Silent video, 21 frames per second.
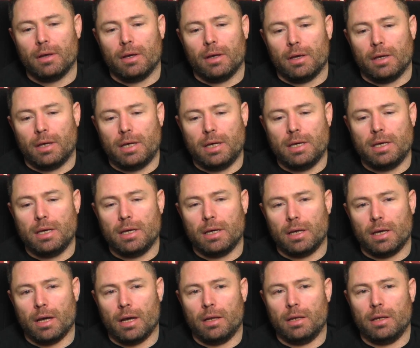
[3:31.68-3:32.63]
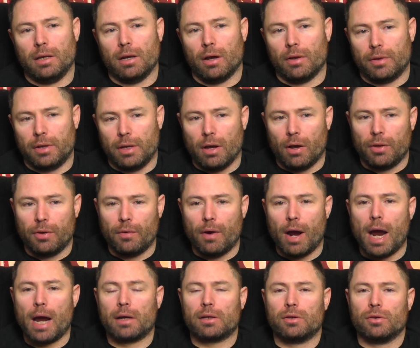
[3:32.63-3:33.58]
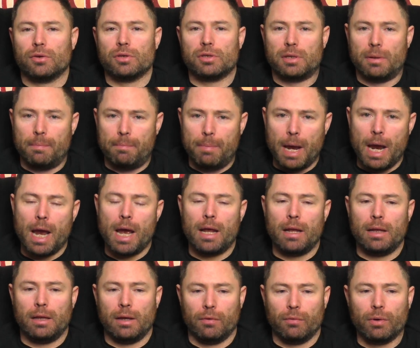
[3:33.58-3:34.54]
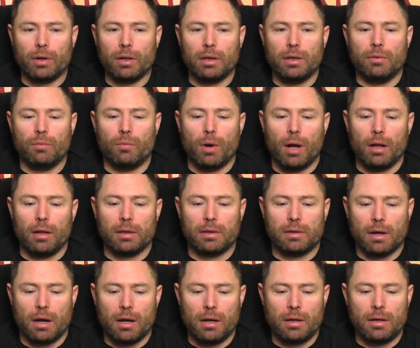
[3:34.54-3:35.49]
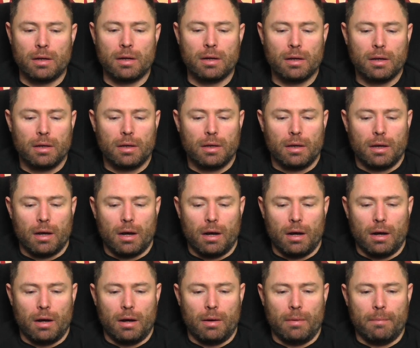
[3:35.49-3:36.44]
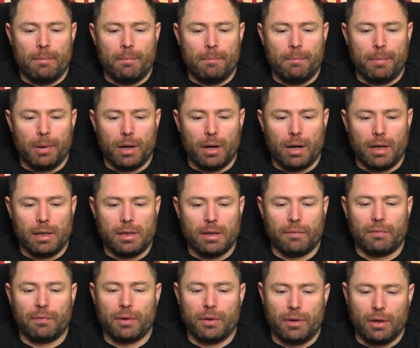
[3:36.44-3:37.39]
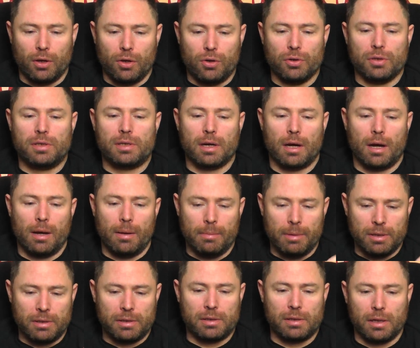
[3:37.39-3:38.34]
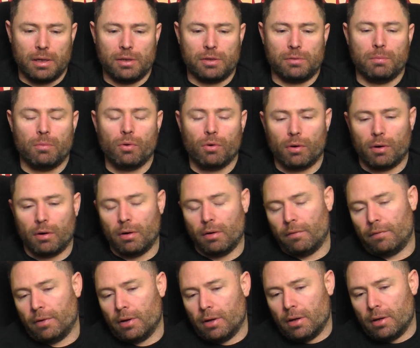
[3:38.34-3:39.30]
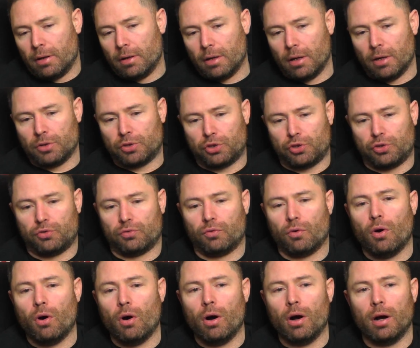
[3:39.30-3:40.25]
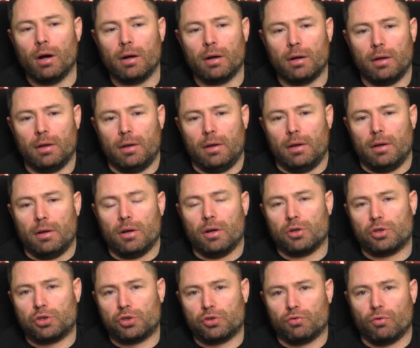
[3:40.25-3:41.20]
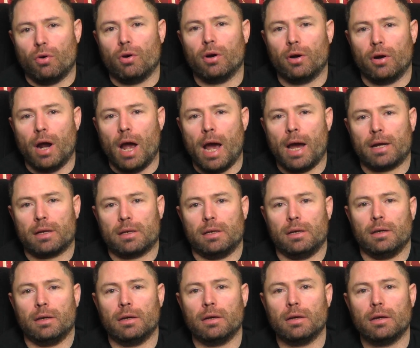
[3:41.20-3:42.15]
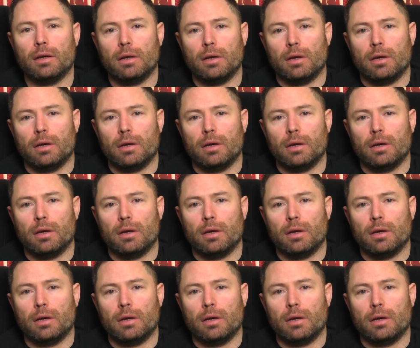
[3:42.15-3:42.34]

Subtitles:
he and the other actors, the band, they're really well done. But I definitely think Good Time is more of a stronger acting